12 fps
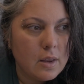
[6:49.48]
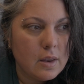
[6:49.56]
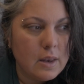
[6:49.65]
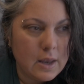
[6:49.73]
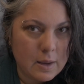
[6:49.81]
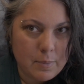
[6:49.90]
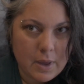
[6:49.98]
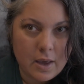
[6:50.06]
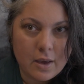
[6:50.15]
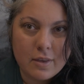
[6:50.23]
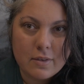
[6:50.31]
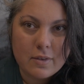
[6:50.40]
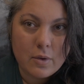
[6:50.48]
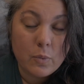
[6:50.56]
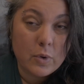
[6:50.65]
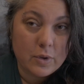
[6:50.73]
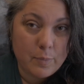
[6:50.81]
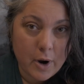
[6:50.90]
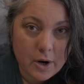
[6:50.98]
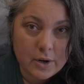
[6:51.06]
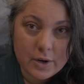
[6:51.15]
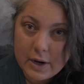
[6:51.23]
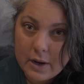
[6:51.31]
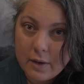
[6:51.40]
Knit Picks was
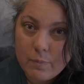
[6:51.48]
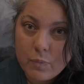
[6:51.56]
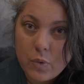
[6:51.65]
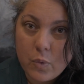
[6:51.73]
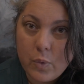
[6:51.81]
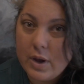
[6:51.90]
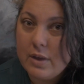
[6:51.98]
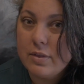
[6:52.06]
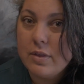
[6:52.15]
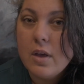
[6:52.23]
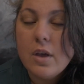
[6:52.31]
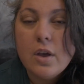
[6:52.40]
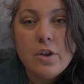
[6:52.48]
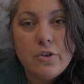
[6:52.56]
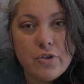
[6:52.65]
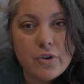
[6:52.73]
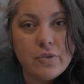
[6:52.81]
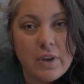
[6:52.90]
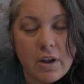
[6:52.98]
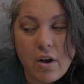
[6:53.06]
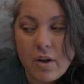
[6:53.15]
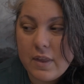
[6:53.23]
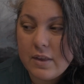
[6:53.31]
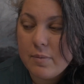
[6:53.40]
partnering with Jovi
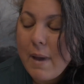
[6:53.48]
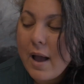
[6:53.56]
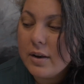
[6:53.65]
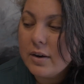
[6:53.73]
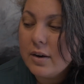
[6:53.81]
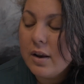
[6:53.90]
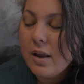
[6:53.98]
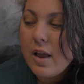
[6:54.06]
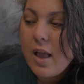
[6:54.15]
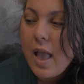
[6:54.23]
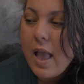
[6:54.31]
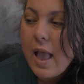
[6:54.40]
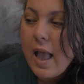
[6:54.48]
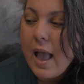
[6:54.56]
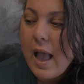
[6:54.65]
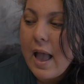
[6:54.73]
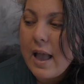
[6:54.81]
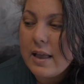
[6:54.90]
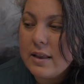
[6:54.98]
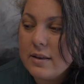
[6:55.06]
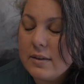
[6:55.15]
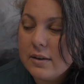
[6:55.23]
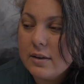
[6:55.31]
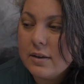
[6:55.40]
on this pattern, and